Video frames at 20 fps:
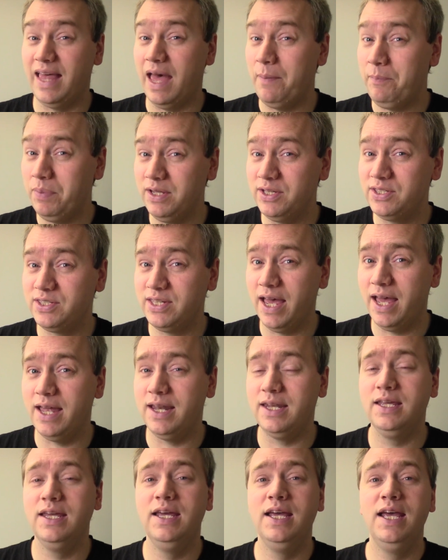That being
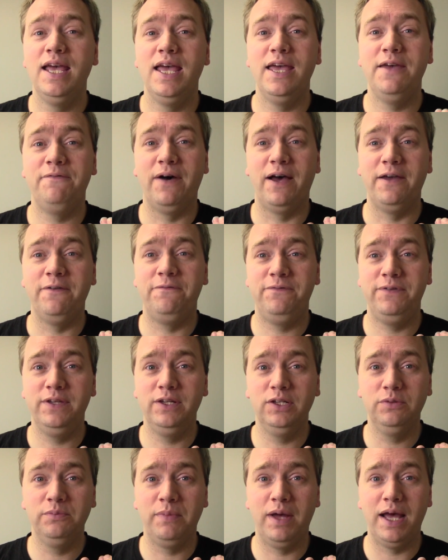said, if I
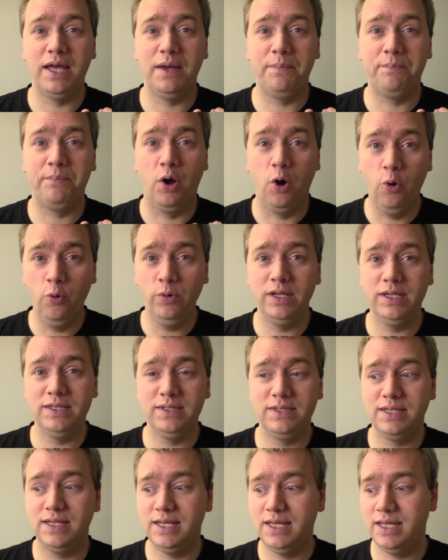feel my
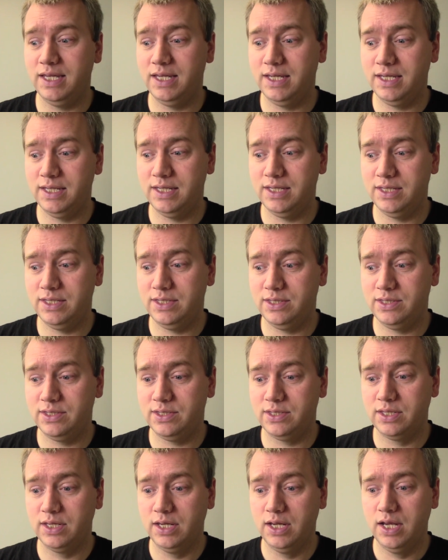opponent
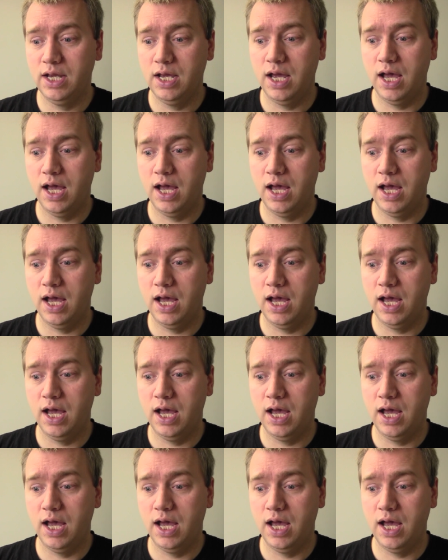is